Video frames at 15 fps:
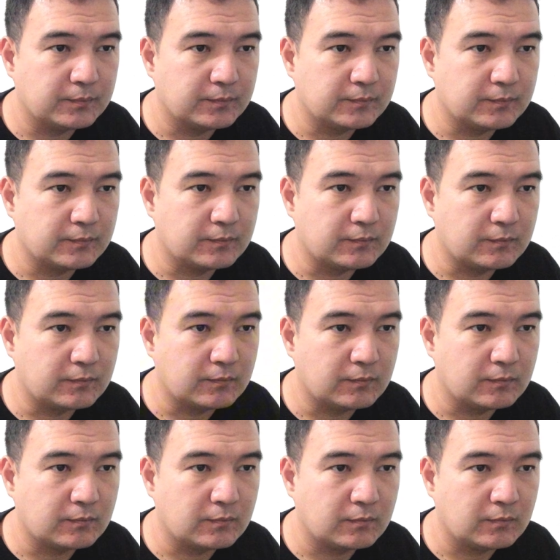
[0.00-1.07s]

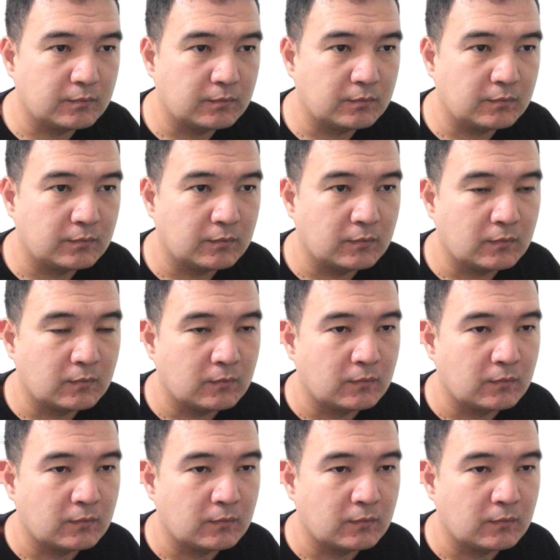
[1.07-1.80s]
Nothing is said.